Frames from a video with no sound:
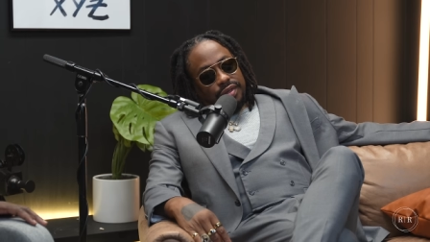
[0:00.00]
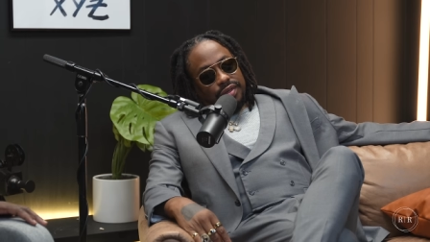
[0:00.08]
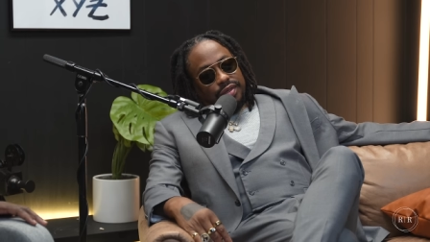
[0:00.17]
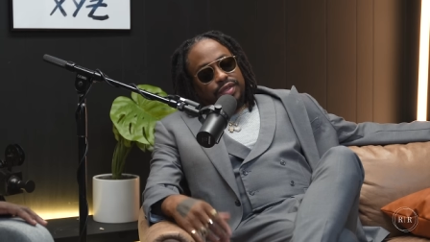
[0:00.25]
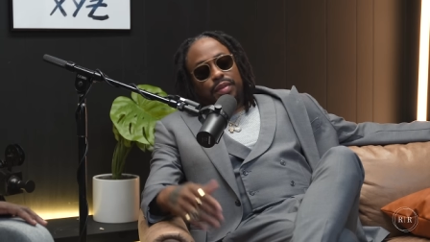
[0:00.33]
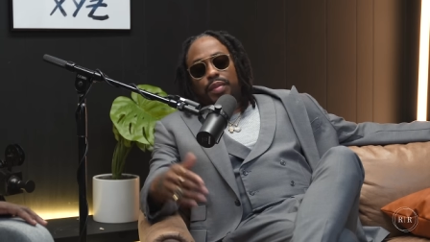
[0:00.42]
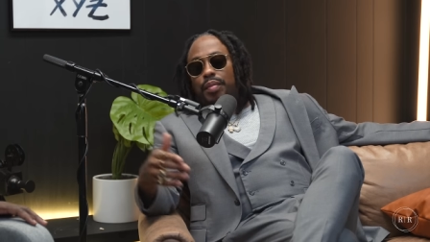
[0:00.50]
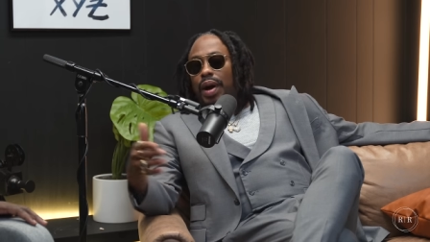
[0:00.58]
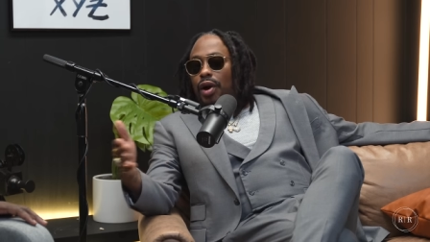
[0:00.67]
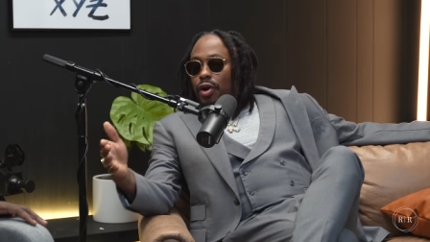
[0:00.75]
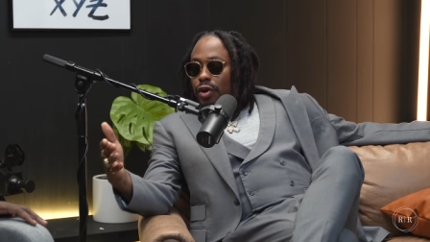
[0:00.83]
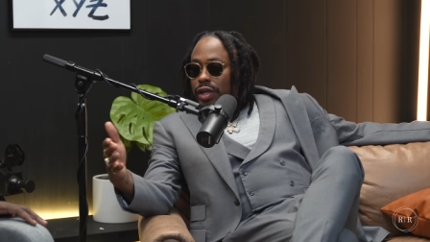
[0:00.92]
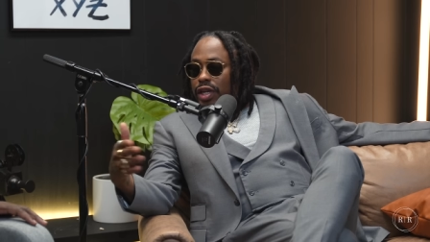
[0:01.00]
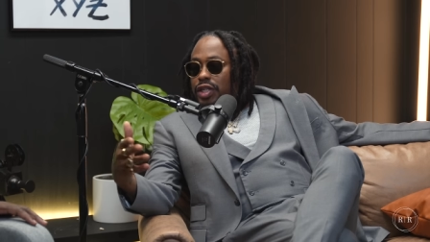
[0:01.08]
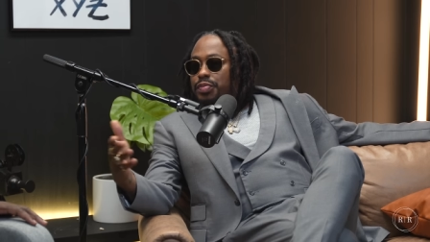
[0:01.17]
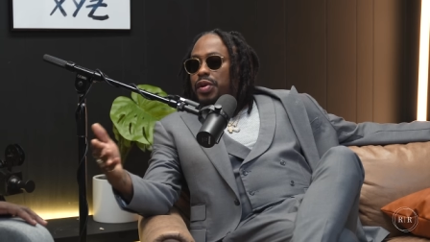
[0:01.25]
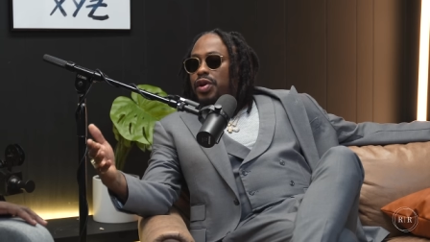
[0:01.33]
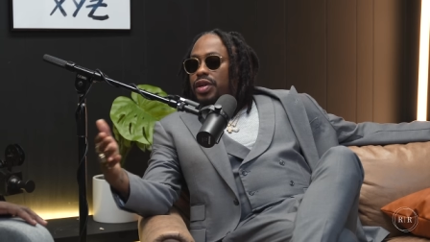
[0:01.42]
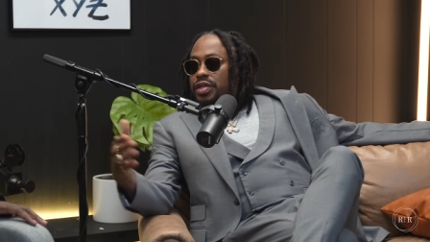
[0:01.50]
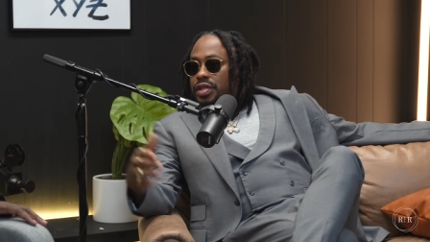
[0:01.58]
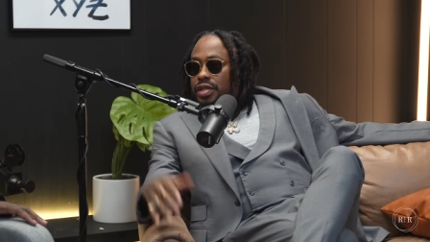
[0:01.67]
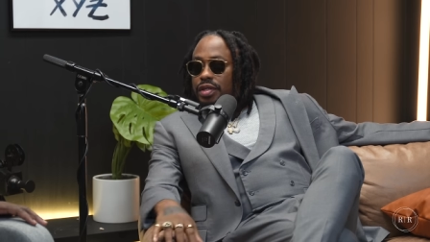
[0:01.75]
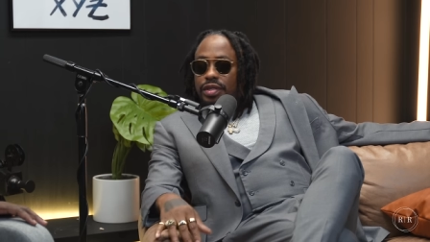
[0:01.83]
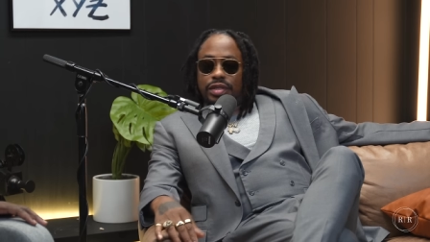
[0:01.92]
some of my early
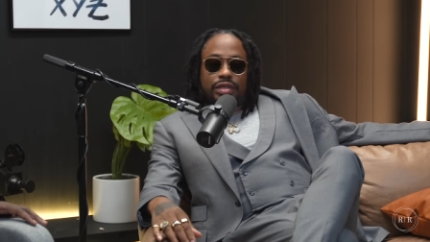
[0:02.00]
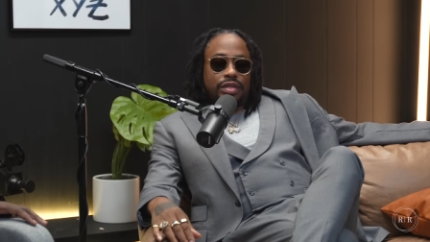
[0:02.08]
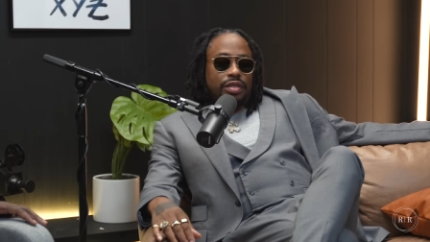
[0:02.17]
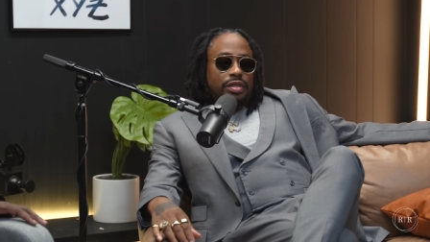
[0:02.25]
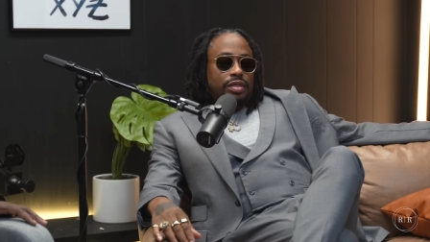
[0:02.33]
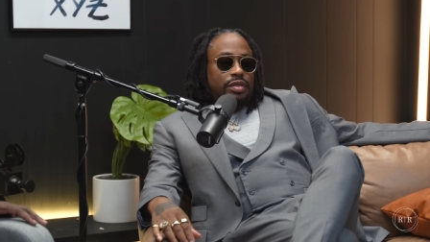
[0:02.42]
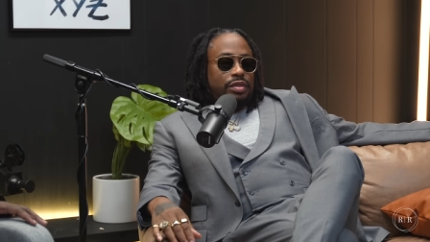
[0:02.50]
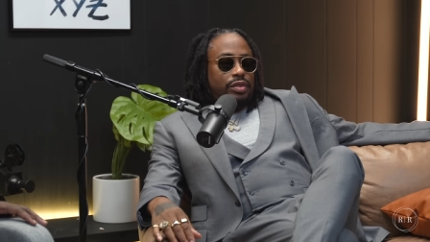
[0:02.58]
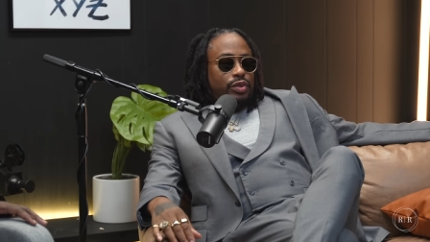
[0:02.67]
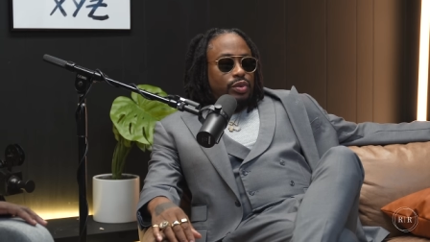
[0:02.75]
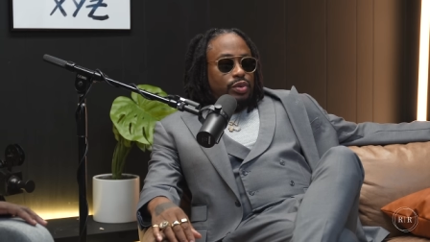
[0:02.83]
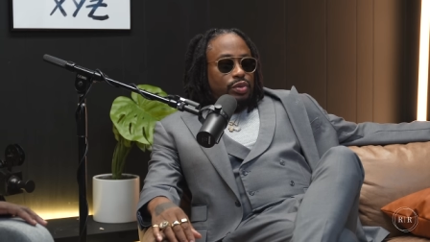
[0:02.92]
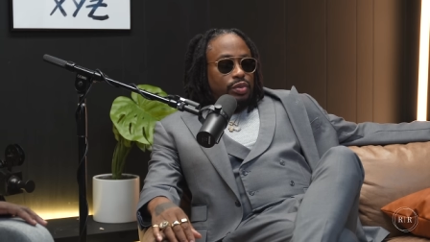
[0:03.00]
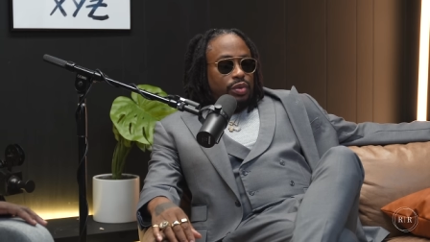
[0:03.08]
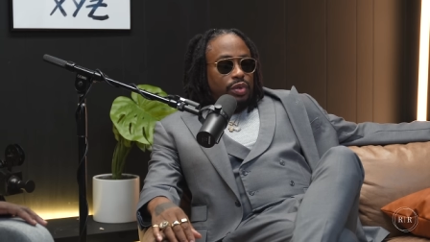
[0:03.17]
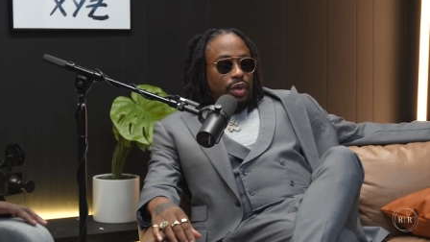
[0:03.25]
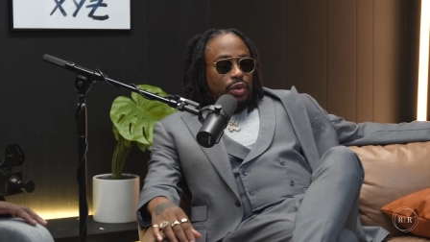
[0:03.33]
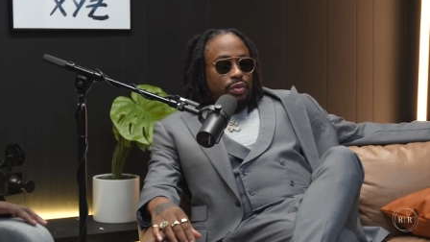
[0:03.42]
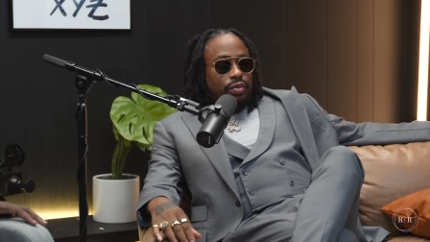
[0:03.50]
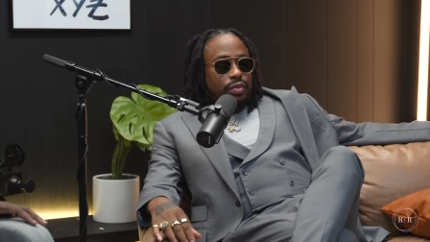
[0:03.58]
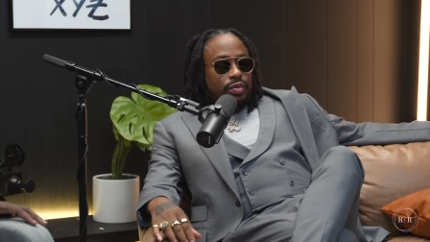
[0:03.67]
experiences to, you know,